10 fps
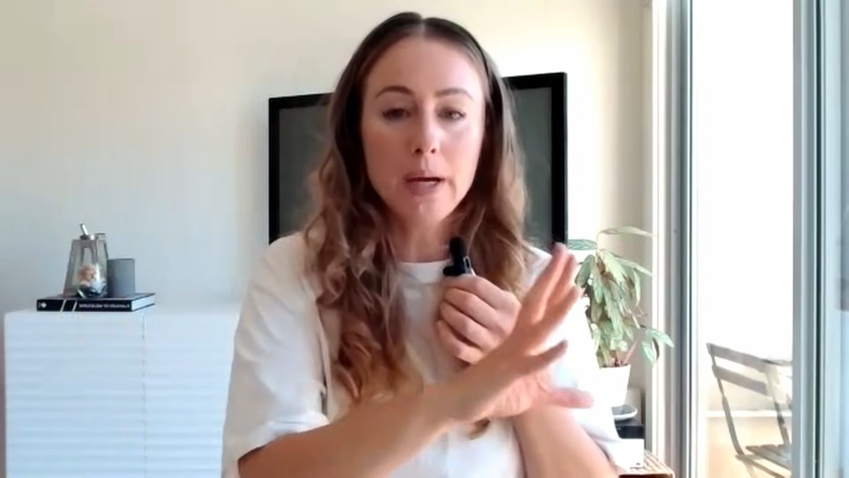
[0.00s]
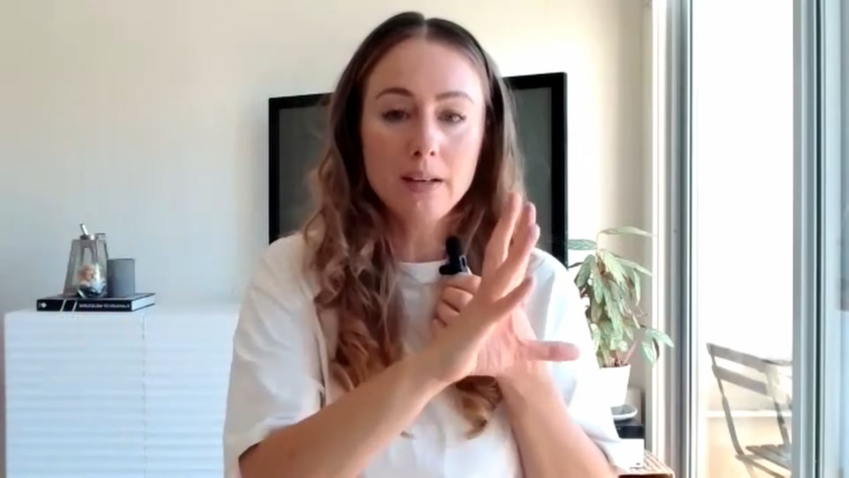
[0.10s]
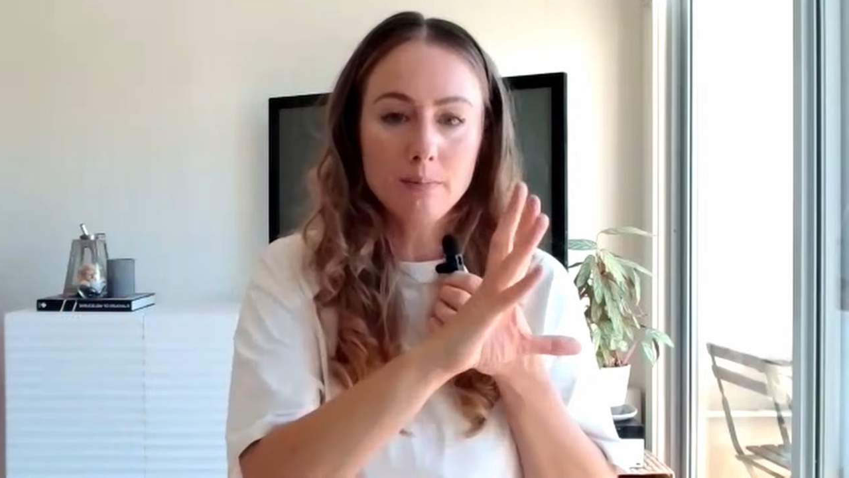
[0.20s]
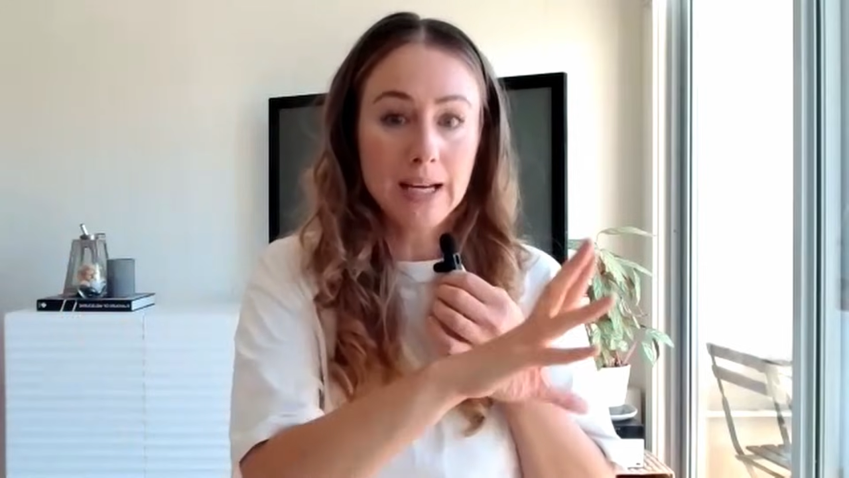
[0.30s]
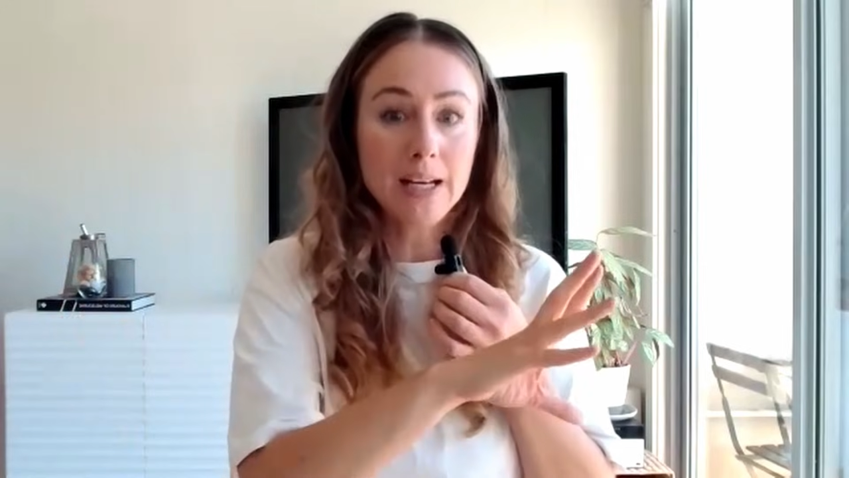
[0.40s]

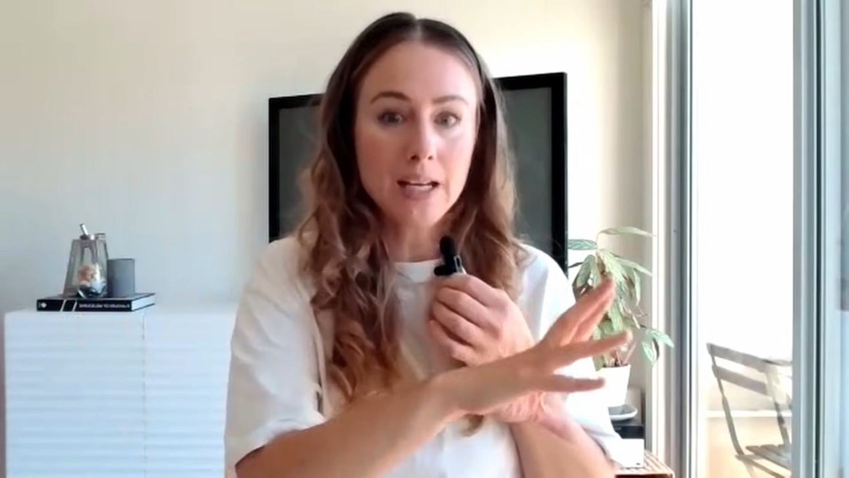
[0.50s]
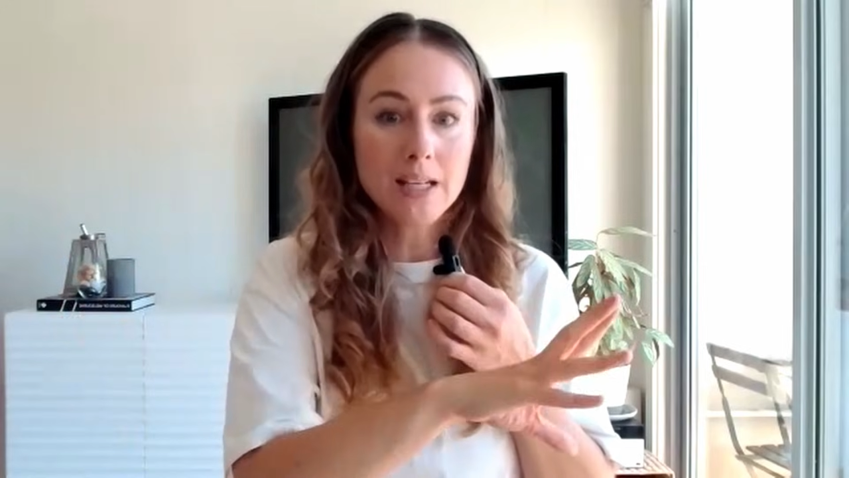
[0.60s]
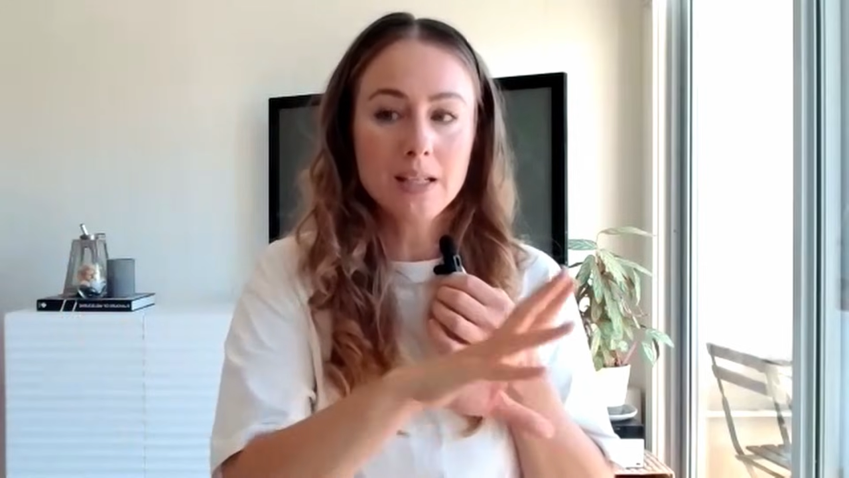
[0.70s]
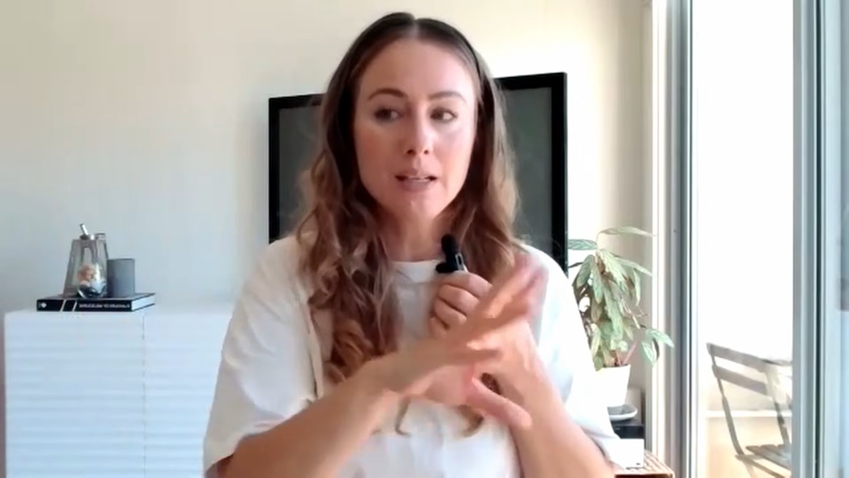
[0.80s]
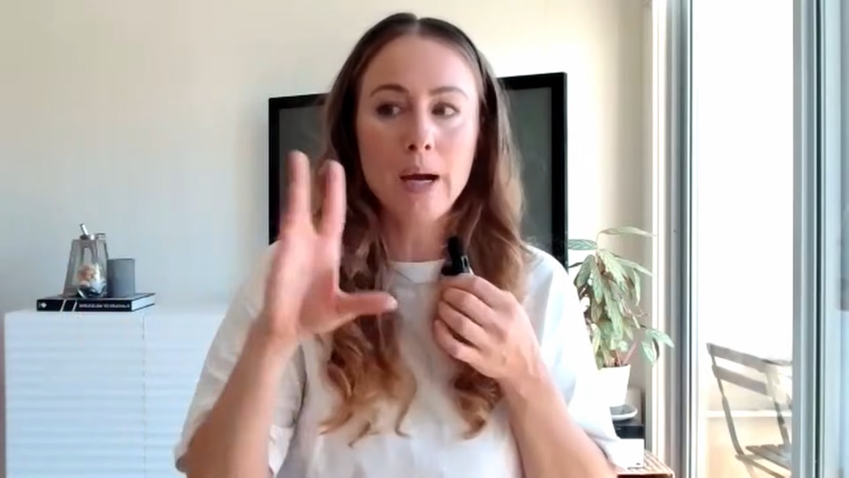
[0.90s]
but made
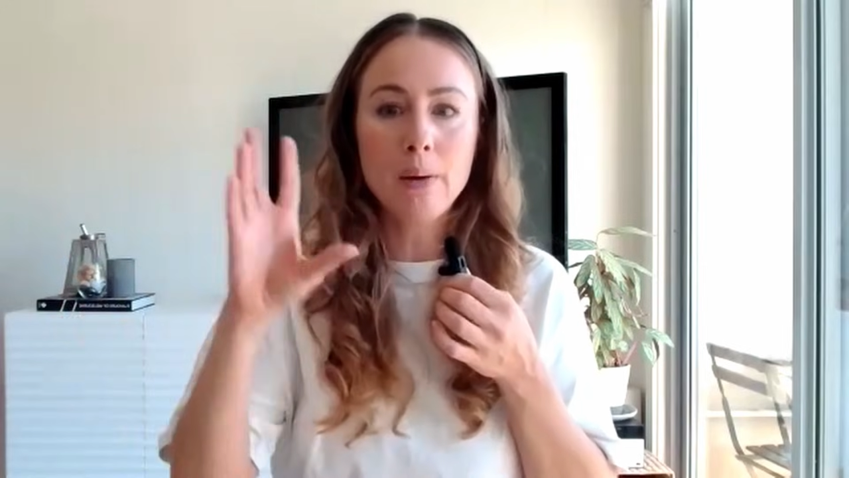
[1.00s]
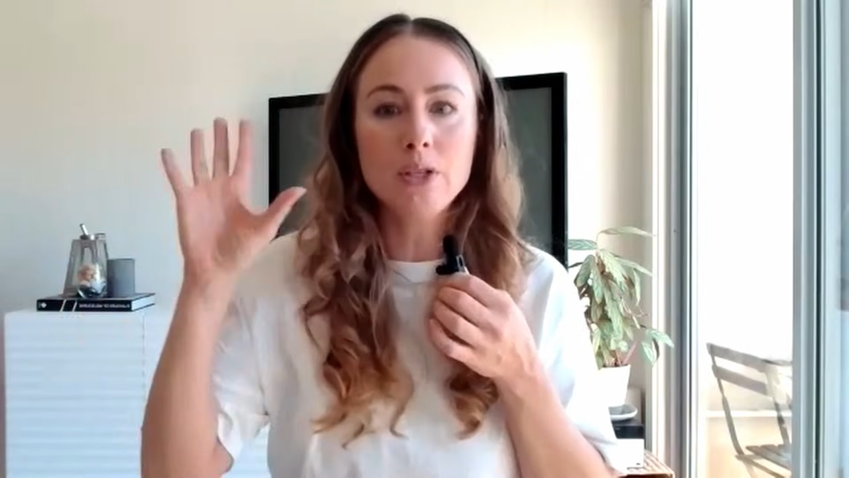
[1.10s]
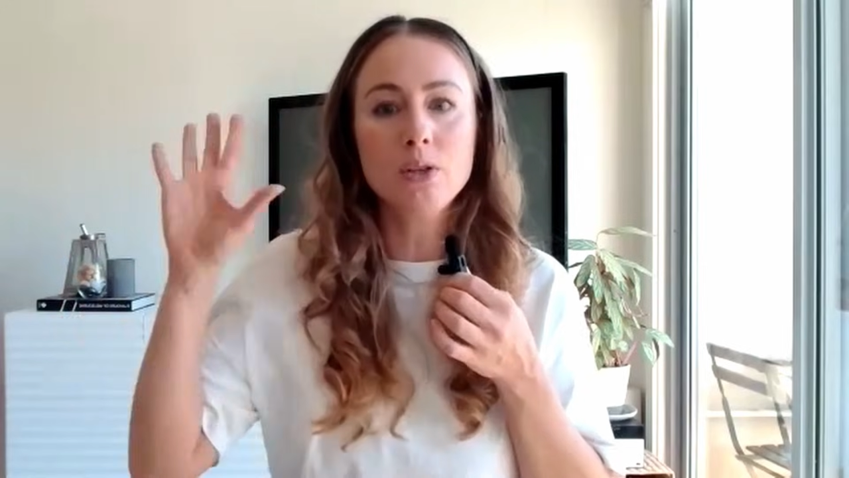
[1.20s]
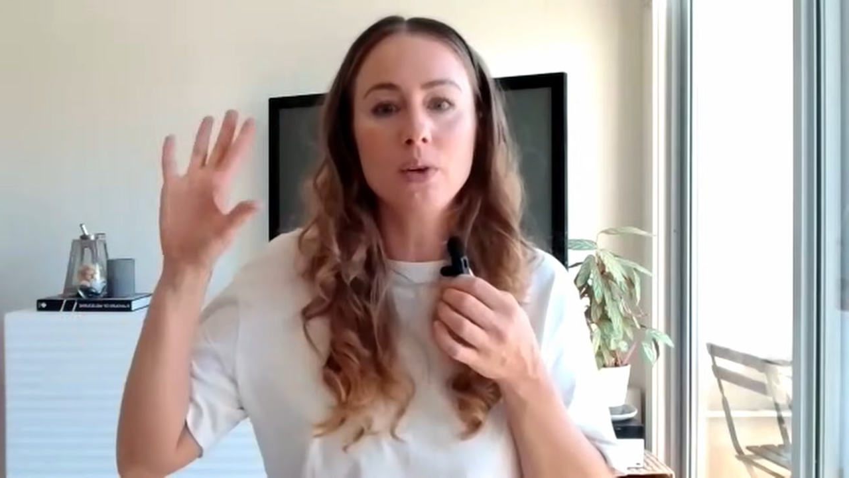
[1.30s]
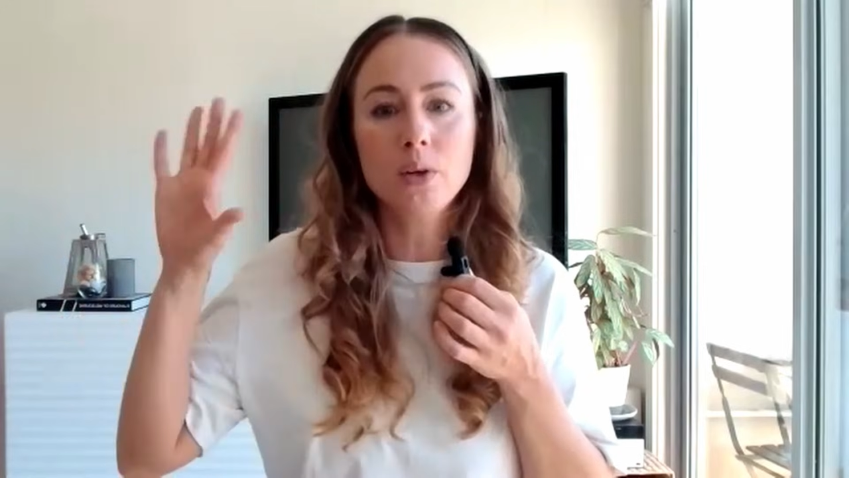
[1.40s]
easier by
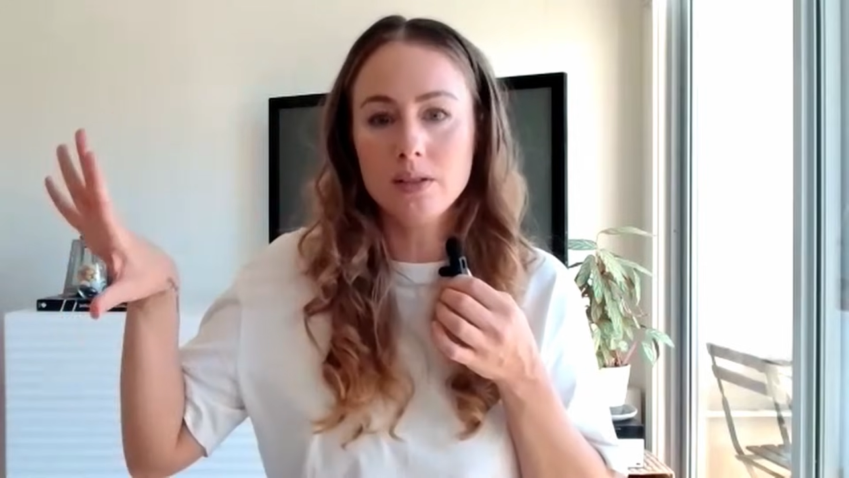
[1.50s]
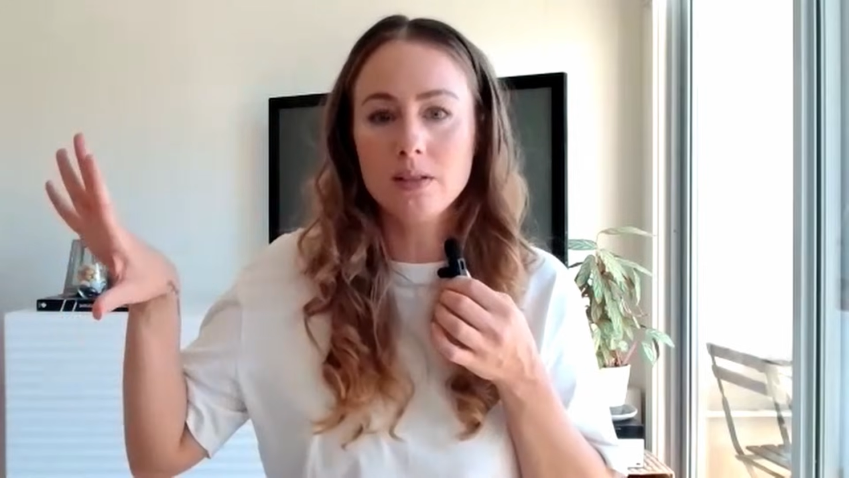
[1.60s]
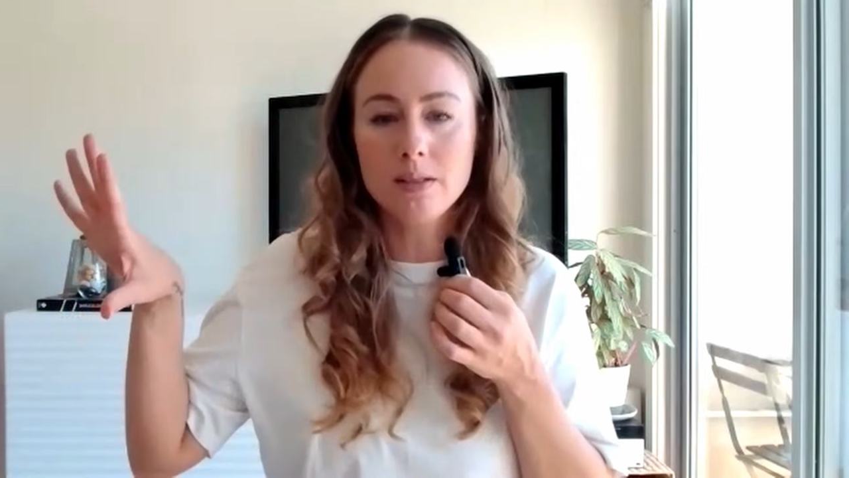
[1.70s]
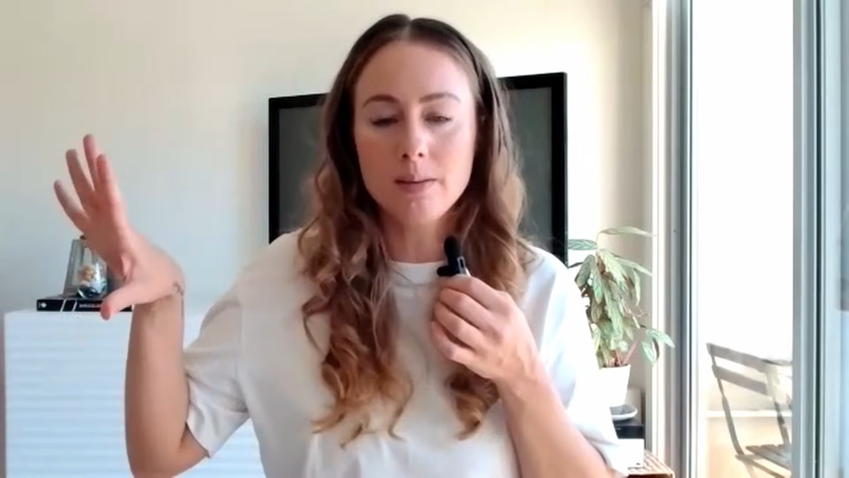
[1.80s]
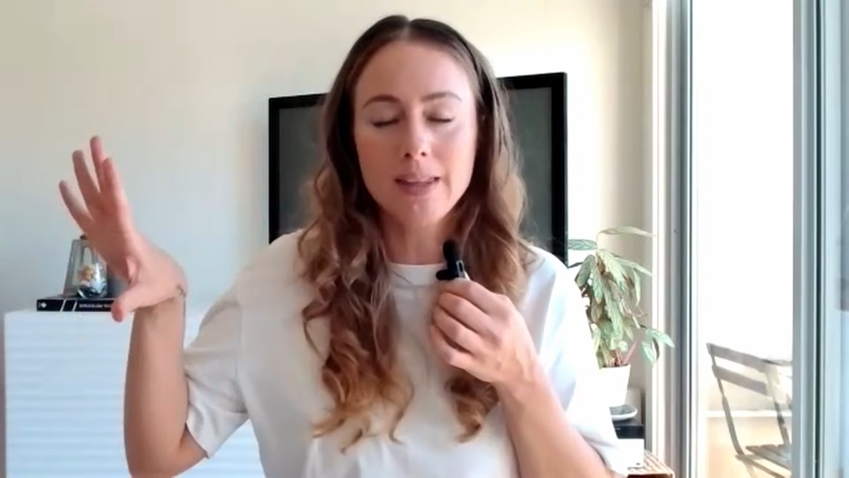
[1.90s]
when you're focusing
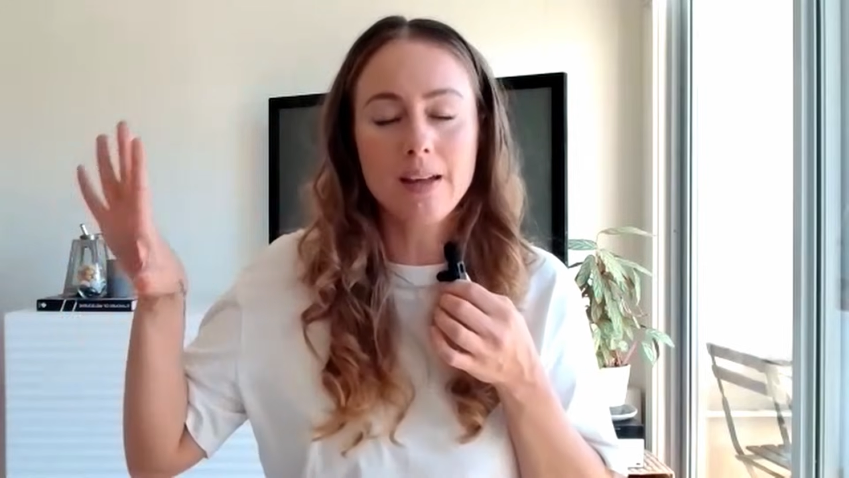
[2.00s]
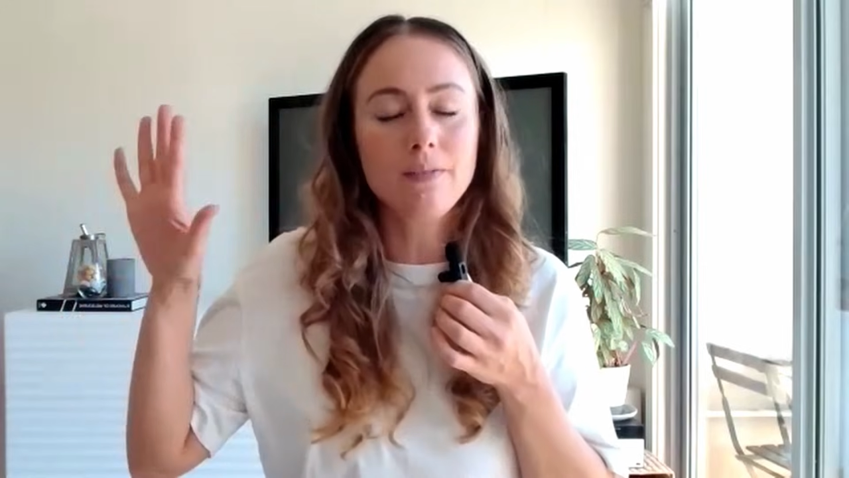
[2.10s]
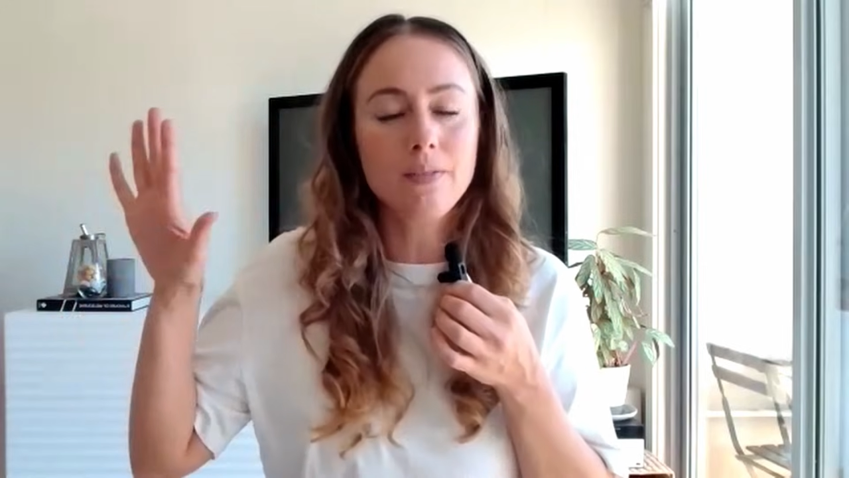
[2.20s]
on something that